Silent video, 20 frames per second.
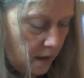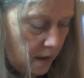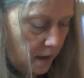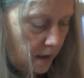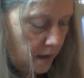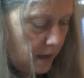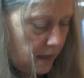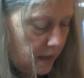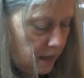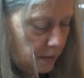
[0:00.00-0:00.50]

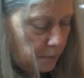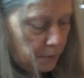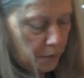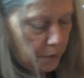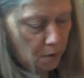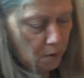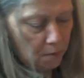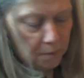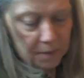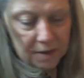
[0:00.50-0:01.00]
And let's
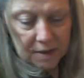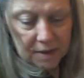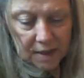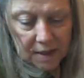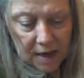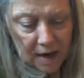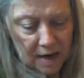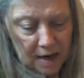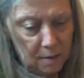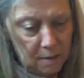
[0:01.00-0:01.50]
pop the
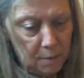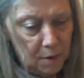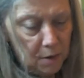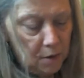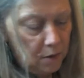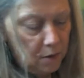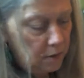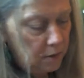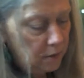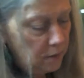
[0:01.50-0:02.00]
tape
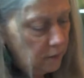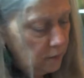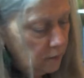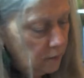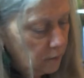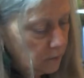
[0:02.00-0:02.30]
on.